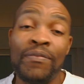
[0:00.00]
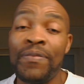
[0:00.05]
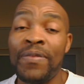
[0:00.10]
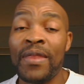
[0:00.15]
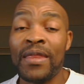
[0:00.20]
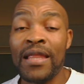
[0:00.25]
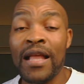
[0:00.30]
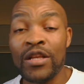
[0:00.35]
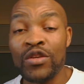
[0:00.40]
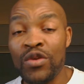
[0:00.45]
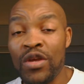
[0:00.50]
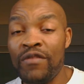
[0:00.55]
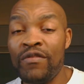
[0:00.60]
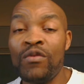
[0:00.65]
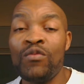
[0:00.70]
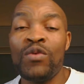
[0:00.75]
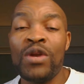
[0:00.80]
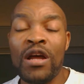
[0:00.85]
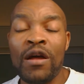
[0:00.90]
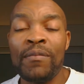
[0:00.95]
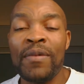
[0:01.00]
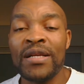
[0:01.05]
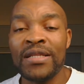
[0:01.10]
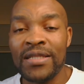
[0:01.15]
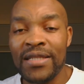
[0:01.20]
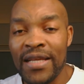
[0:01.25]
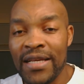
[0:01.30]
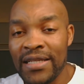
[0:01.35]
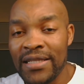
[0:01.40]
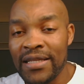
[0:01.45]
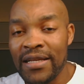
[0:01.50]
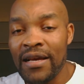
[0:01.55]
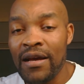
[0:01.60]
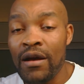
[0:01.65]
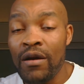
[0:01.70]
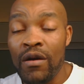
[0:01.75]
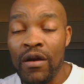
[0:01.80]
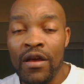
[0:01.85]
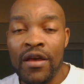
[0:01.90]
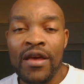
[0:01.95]
not even without passing
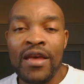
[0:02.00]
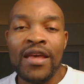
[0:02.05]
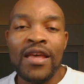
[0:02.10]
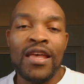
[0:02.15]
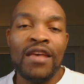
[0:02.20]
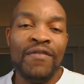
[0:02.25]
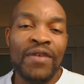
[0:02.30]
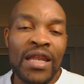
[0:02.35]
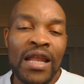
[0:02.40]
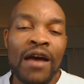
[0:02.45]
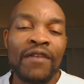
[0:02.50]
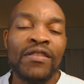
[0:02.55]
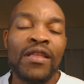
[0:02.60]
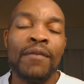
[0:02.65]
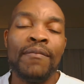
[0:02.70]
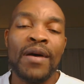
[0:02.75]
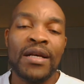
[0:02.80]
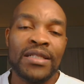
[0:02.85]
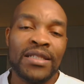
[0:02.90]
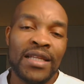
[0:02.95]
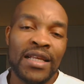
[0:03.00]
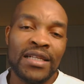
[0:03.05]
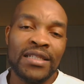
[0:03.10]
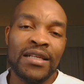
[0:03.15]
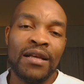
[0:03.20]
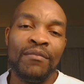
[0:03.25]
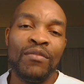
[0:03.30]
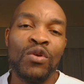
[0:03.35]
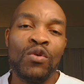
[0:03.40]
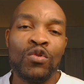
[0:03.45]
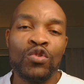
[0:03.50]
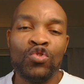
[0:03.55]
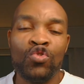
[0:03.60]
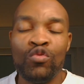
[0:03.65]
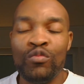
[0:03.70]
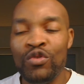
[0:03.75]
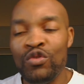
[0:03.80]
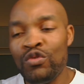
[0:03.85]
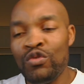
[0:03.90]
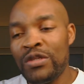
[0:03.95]
even after passing the exam, because you'll
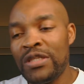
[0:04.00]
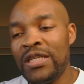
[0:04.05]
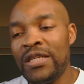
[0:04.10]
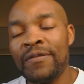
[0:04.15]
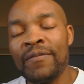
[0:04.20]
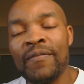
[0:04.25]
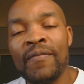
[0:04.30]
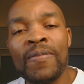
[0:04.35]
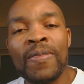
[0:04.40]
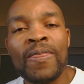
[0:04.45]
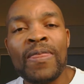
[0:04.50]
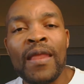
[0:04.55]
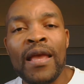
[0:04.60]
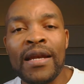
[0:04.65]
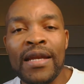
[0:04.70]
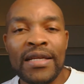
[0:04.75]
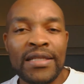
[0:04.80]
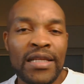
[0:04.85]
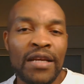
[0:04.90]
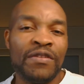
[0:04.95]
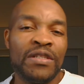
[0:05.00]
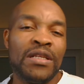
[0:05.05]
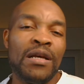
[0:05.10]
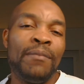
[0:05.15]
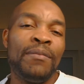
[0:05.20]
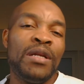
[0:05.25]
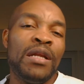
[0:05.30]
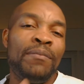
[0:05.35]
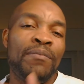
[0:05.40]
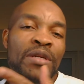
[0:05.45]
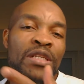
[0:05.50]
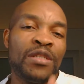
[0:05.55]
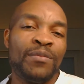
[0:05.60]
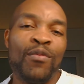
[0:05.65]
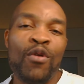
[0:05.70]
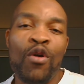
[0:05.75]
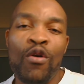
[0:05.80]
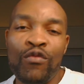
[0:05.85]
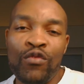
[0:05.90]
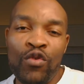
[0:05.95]
be using, let's take for example, the
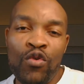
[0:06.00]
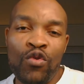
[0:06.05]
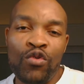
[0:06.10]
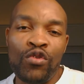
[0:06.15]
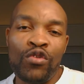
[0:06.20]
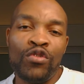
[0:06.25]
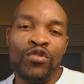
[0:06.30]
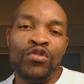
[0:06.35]
principle of loan.